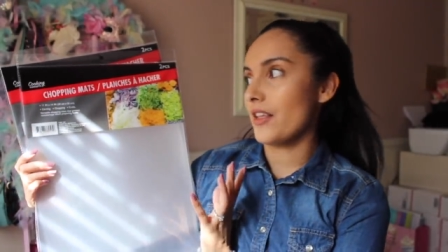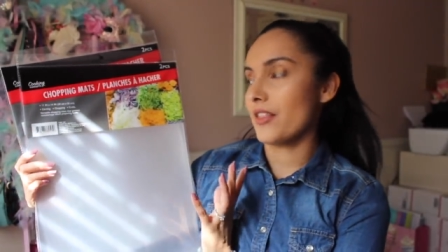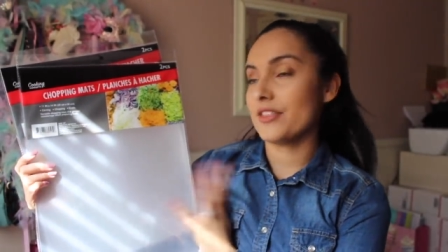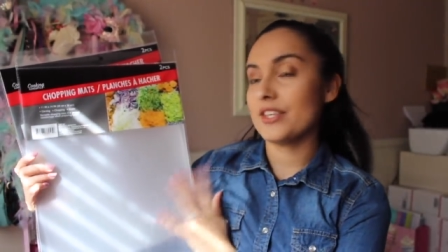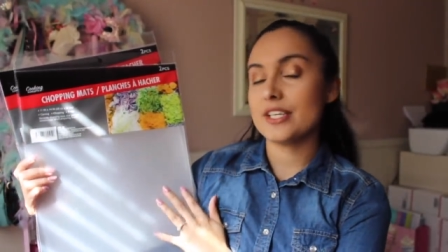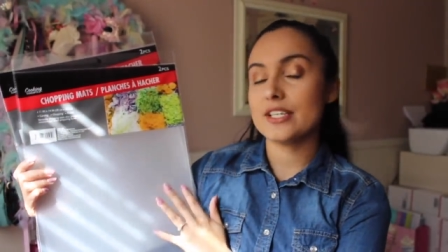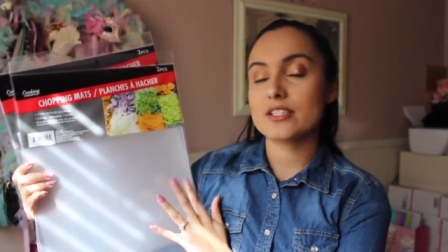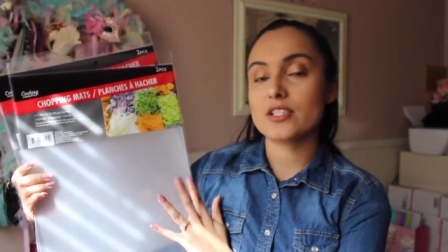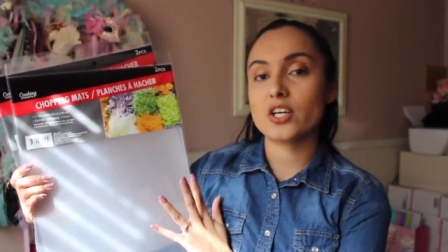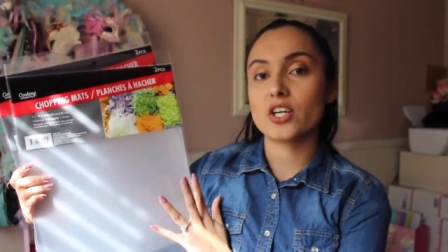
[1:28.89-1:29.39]

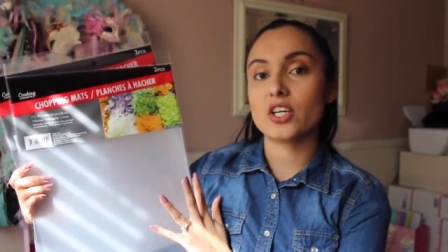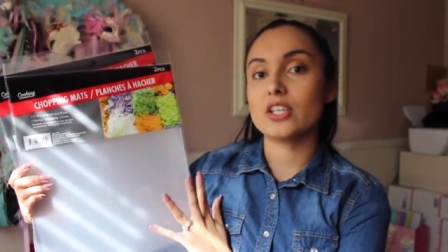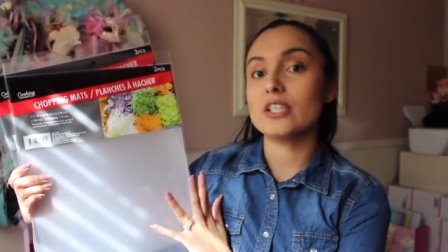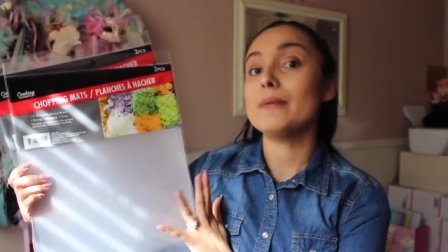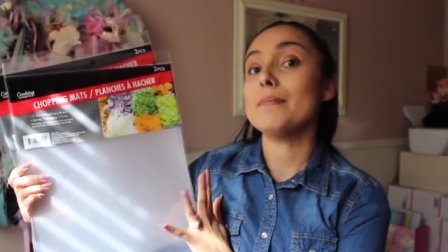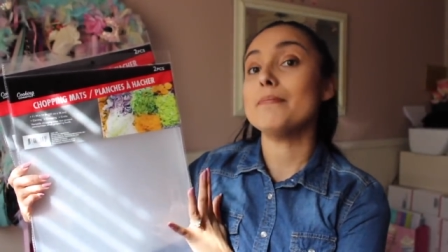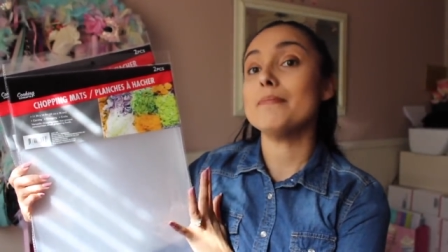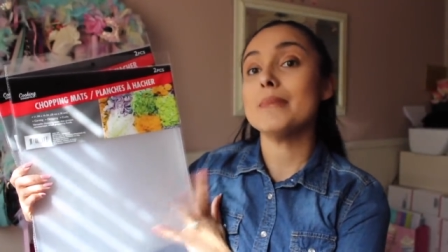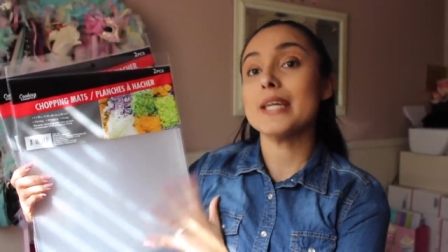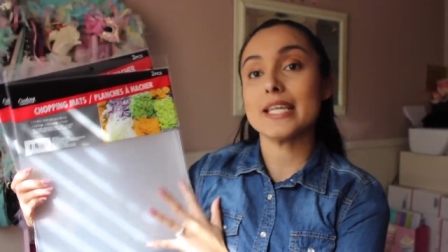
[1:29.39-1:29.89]
These are
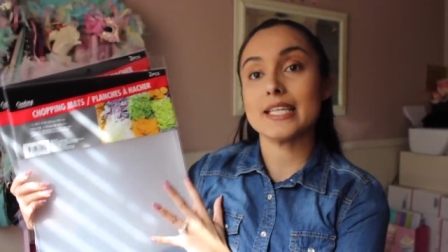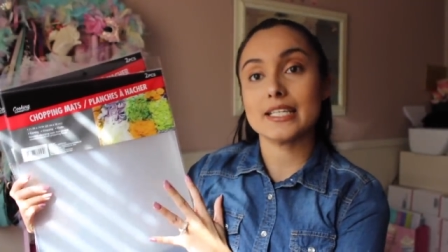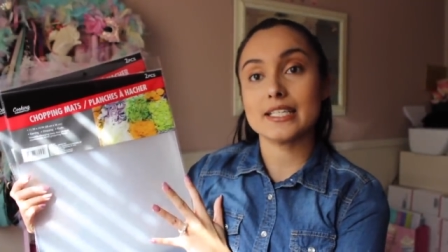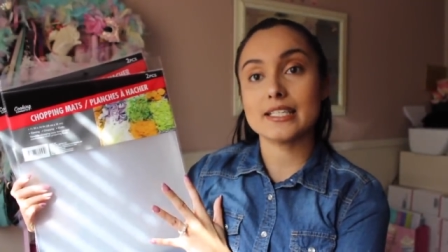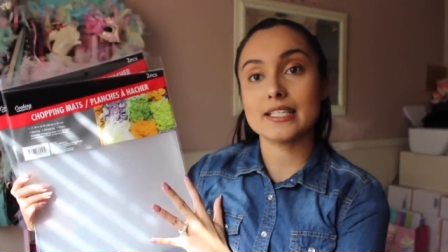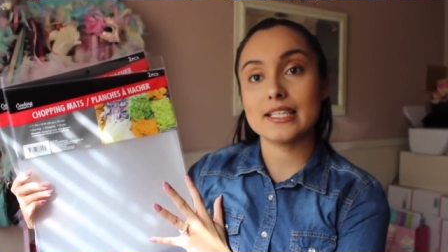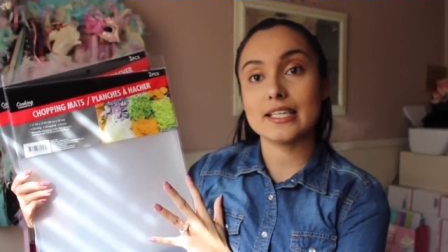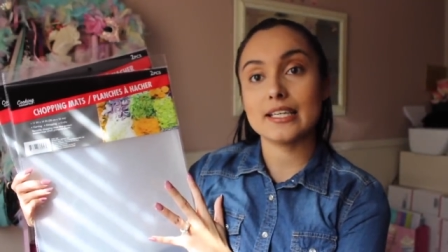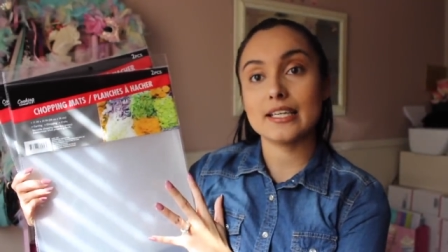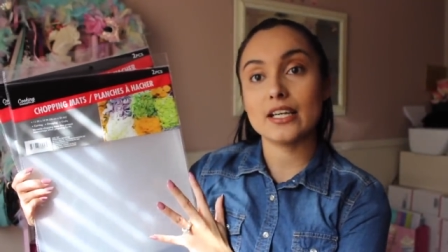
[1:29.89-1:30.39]

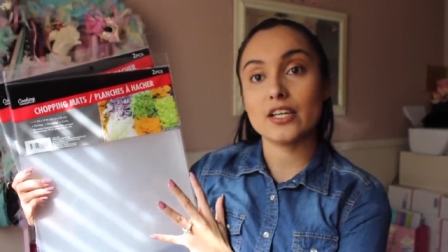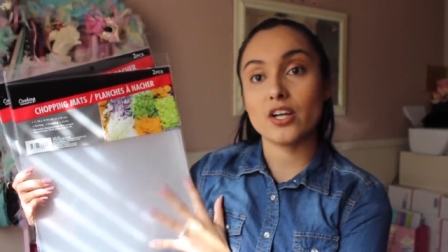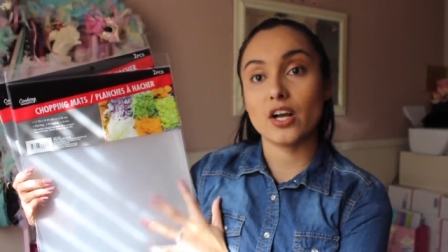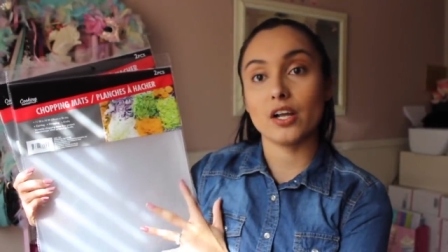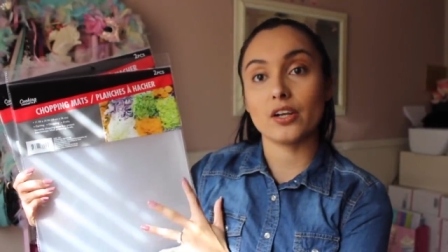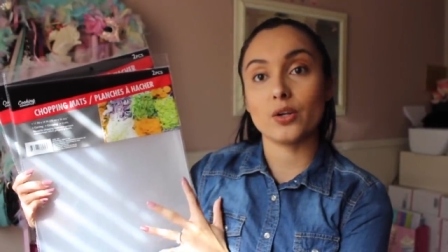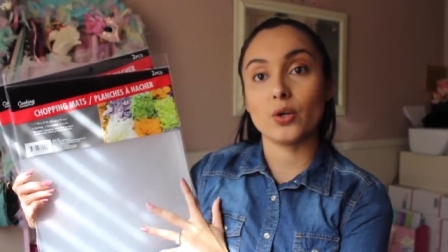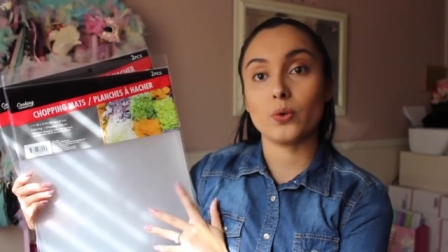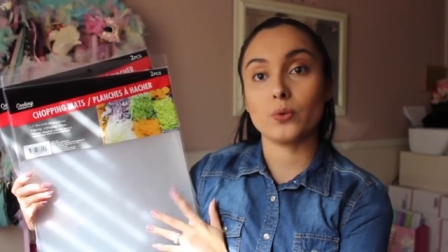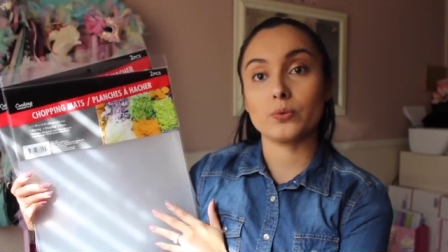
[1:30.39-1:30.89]
amazing,
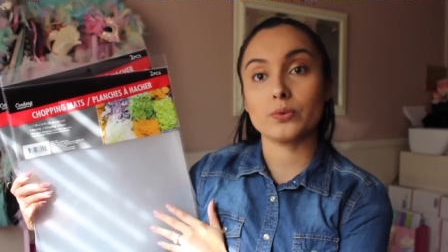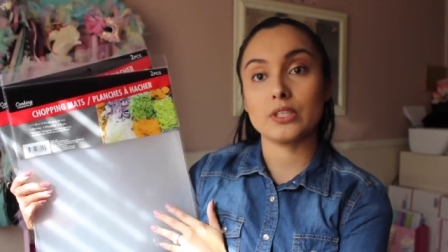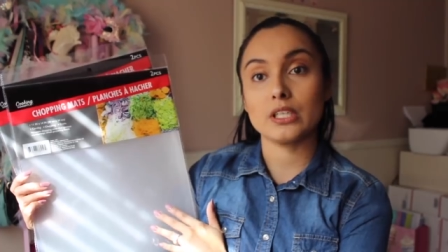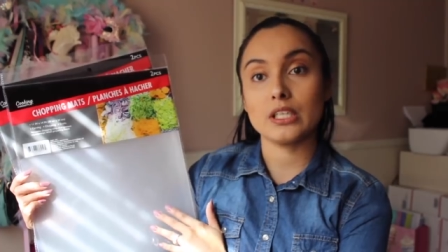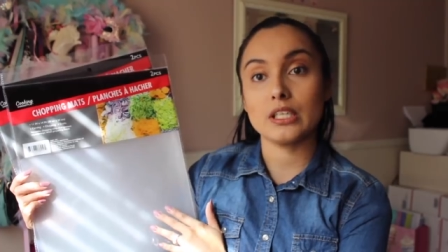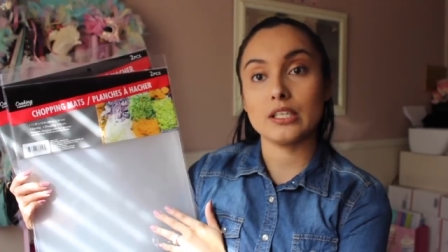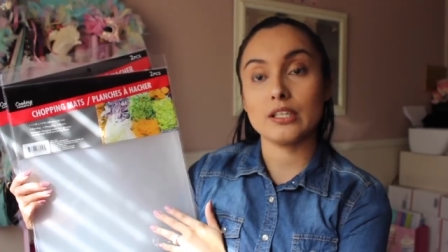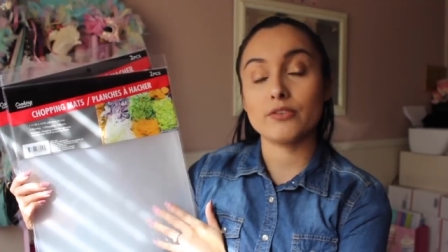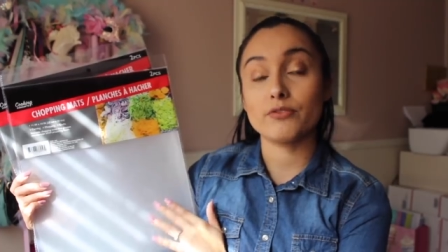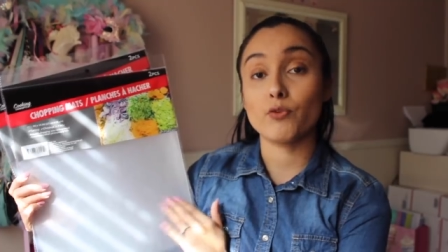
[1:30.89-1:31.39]
not
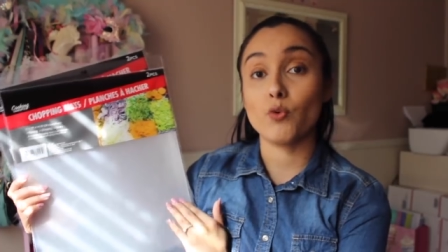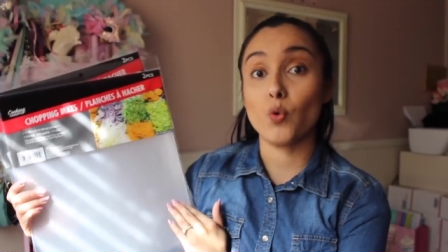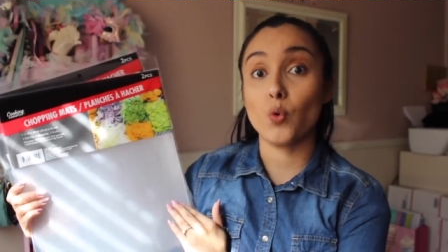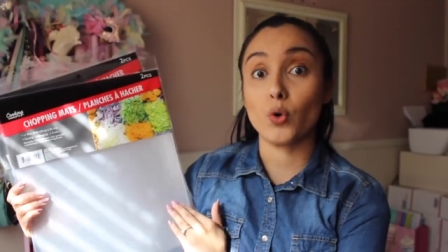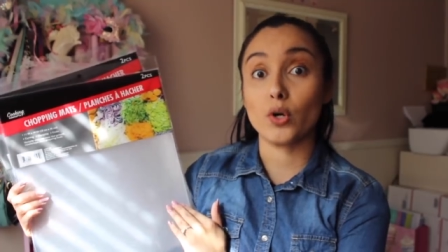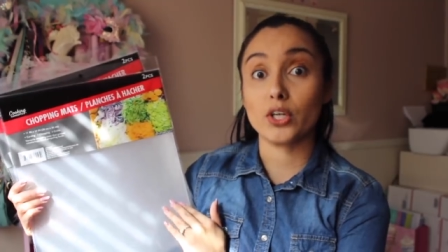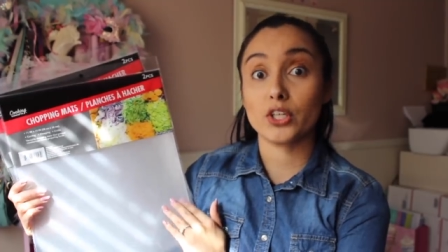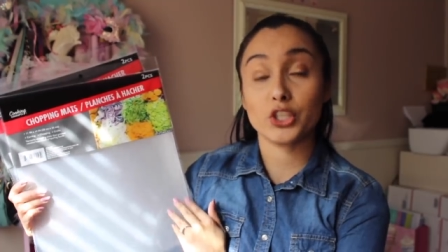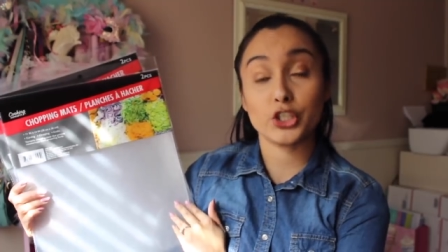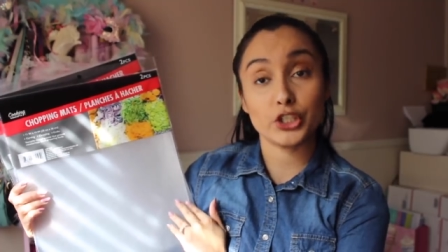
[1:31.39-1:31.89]
only
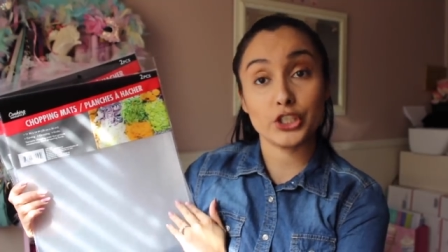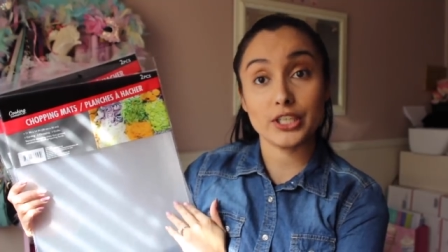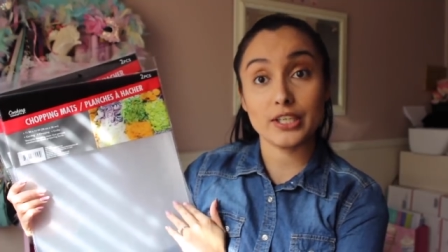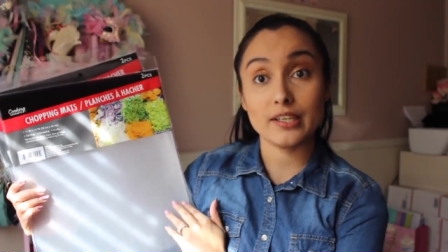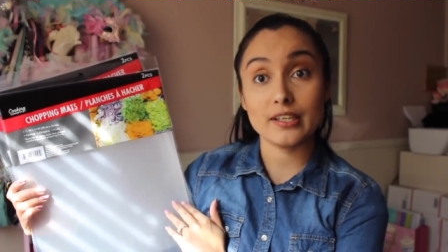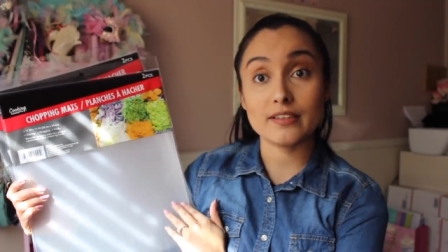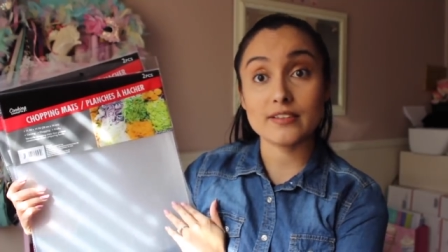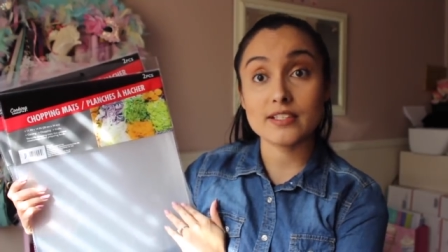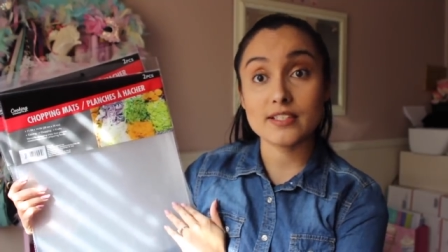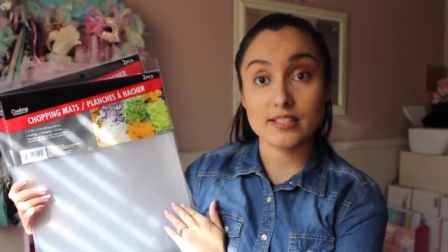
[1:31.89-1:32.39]
for
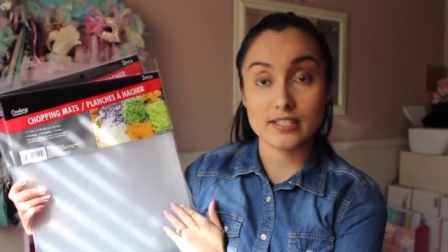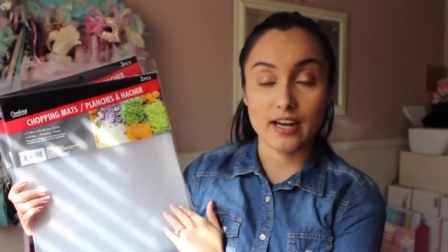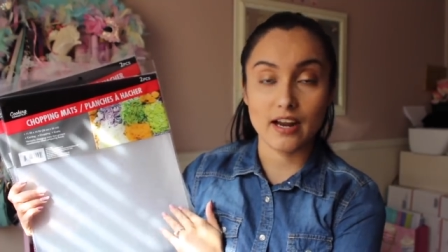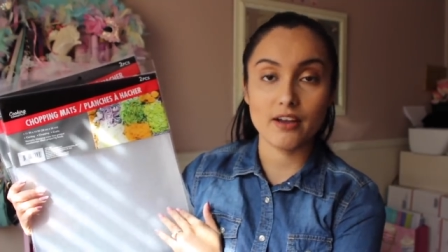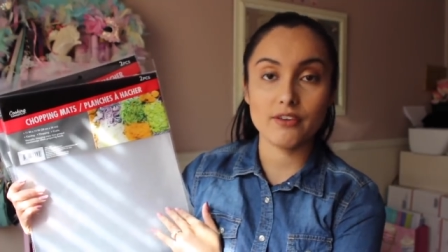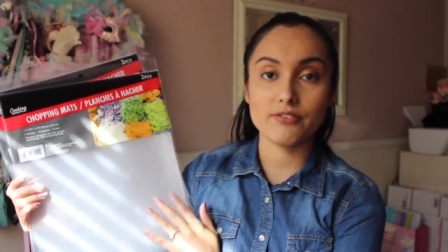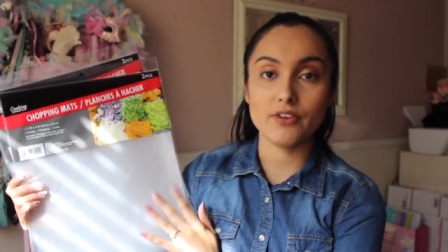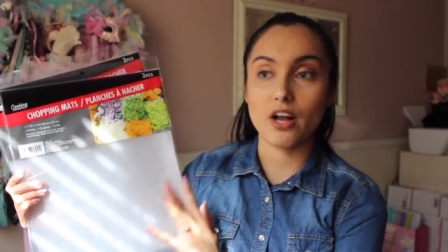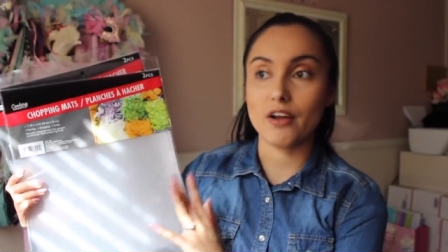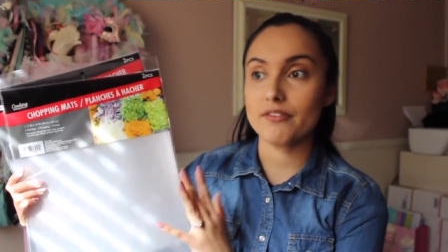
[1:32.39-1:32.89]
cooking and
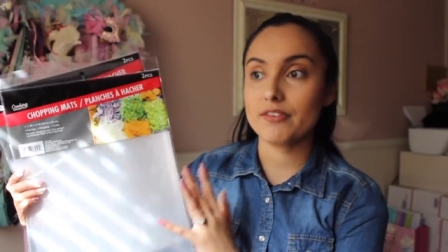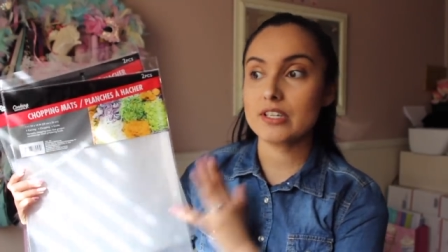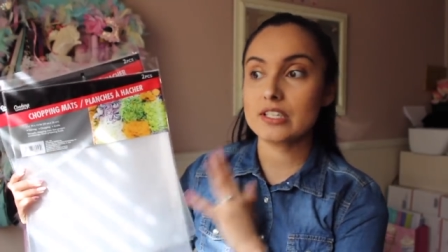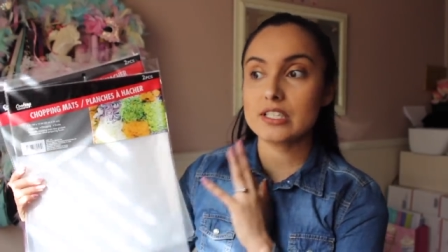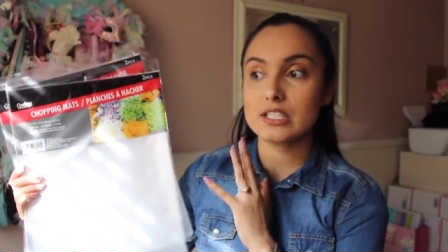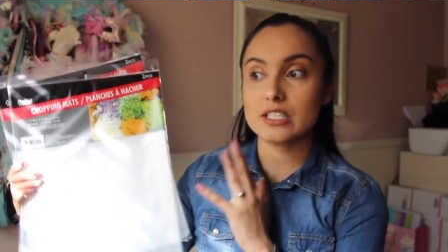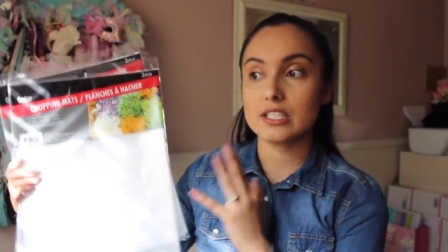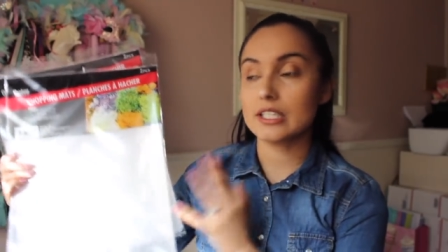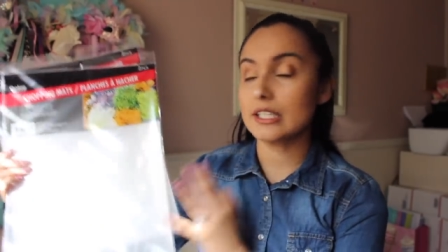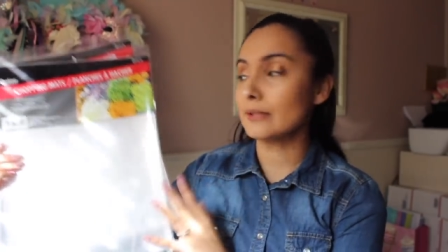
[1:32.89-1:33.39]
stuff.
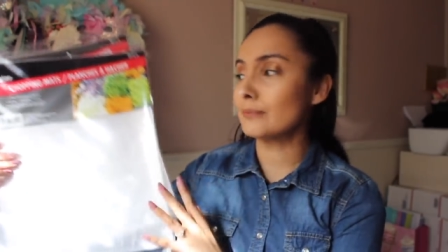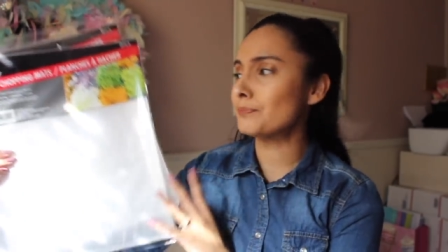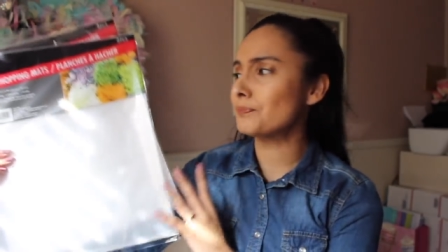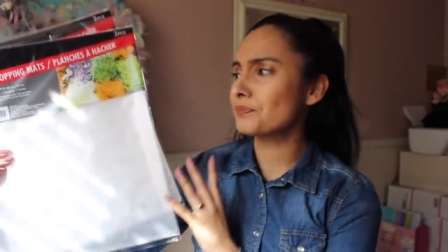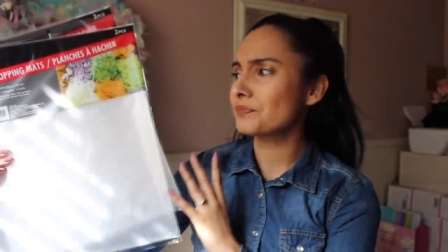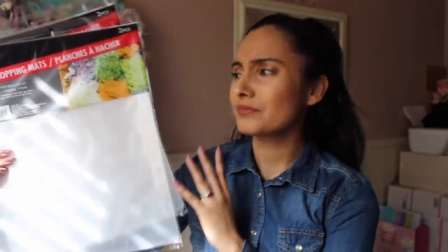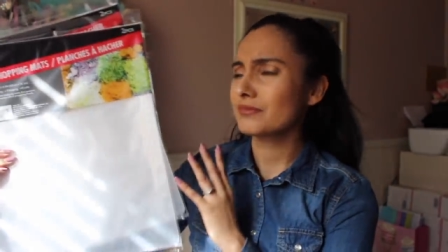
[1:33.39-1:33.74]
Obviously,